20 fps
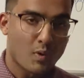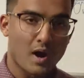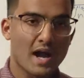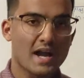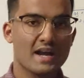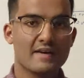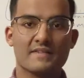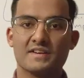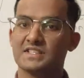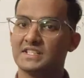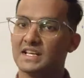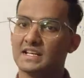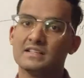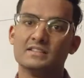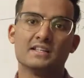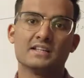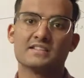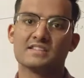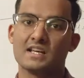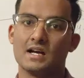why have I
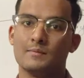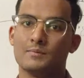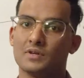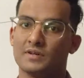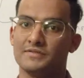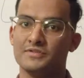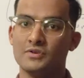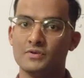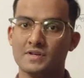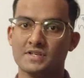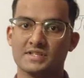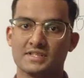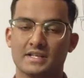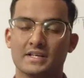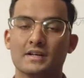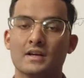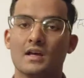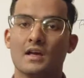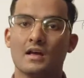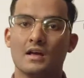taken the example of USA?
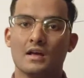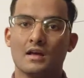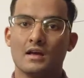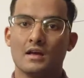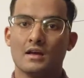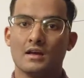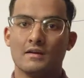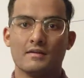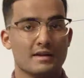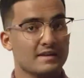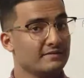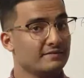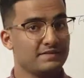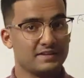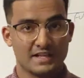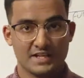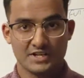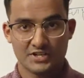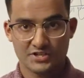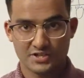
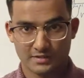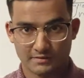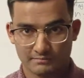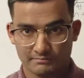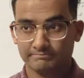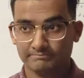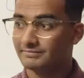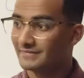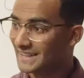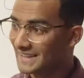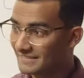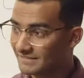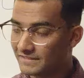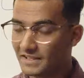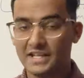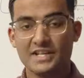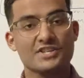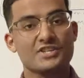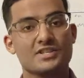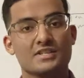Inflation,
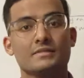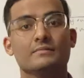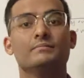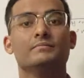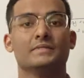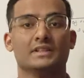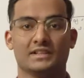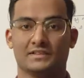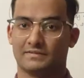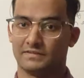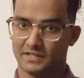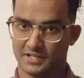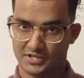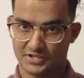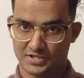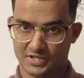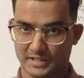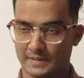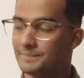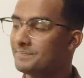inflation,
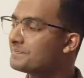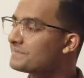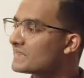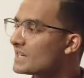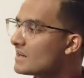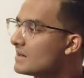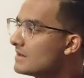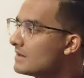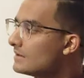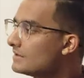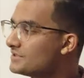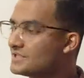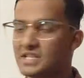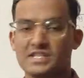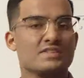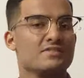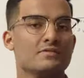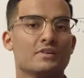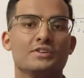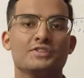inflation.
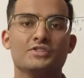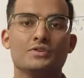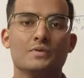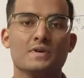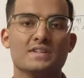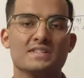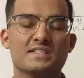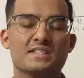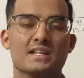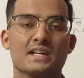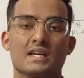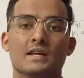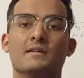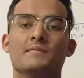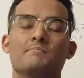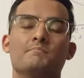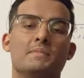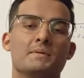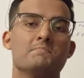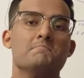Just not USA,
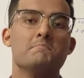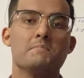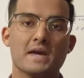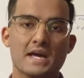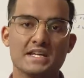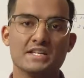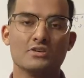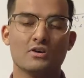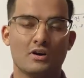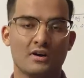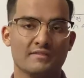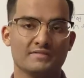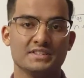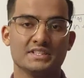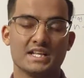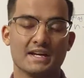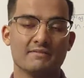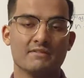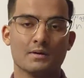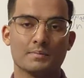but many of the
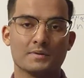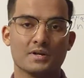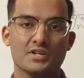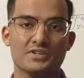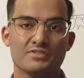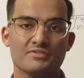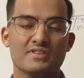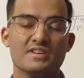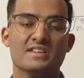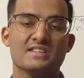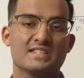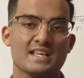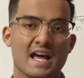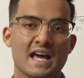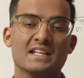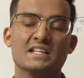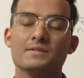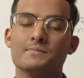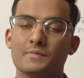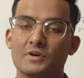developed countries
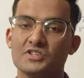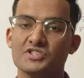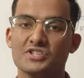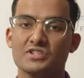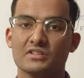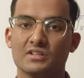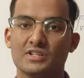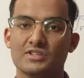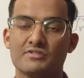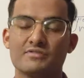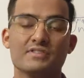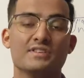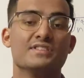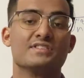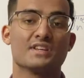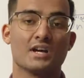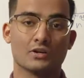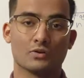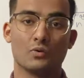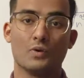and emerging
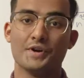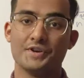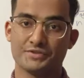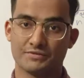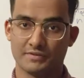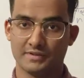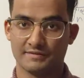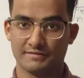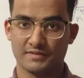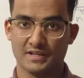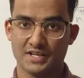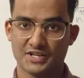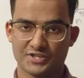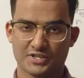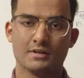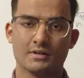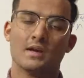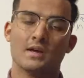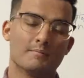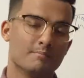countries are going through
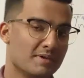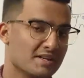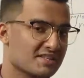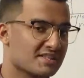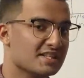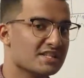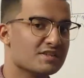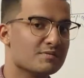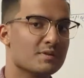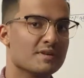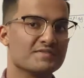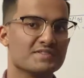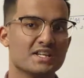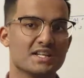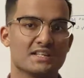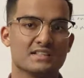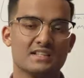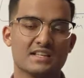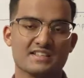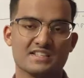inflation. But since we have
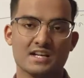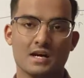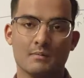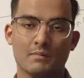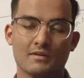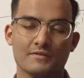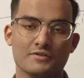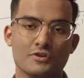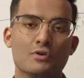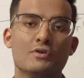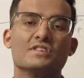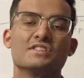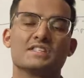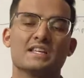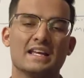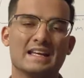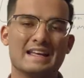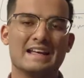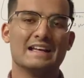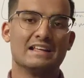taken the example of
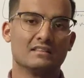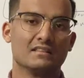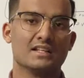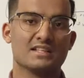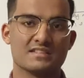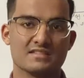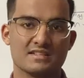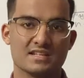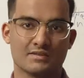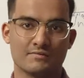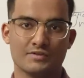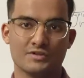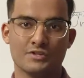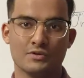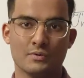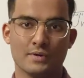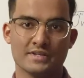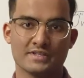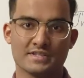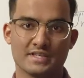USA, let's stick with
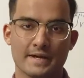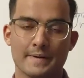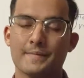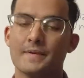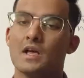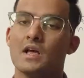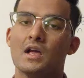USA.